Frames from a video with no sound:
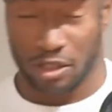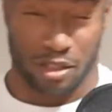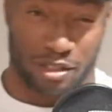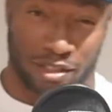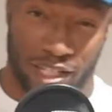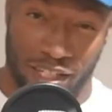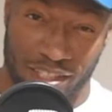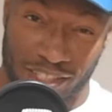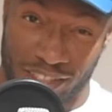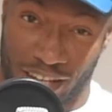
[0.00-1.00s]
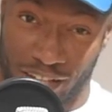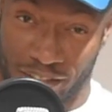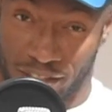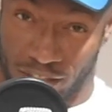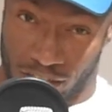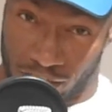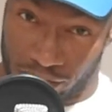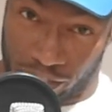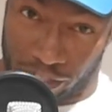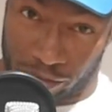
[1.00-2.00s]
Second to last,
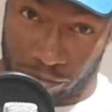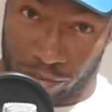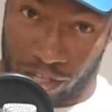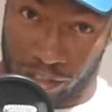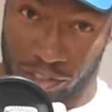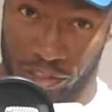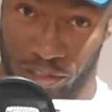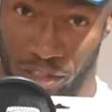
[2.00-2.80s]
Diadem Flash.